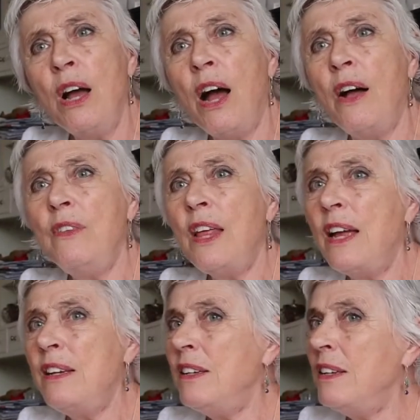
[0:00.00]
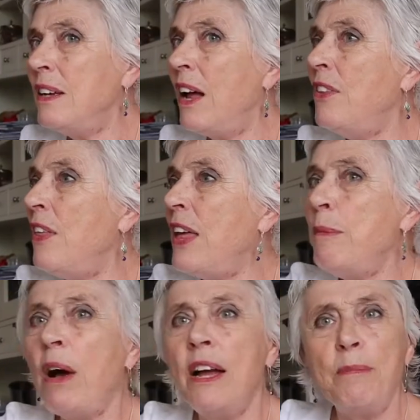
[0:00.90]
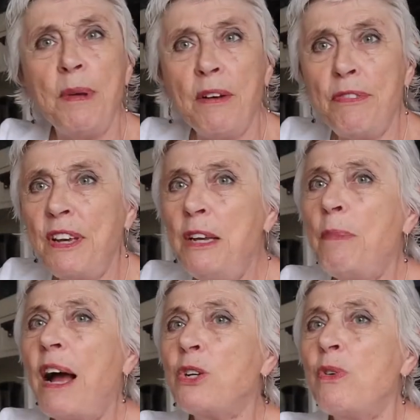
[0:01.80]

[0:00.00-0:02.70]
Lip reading: And then they might be a feedback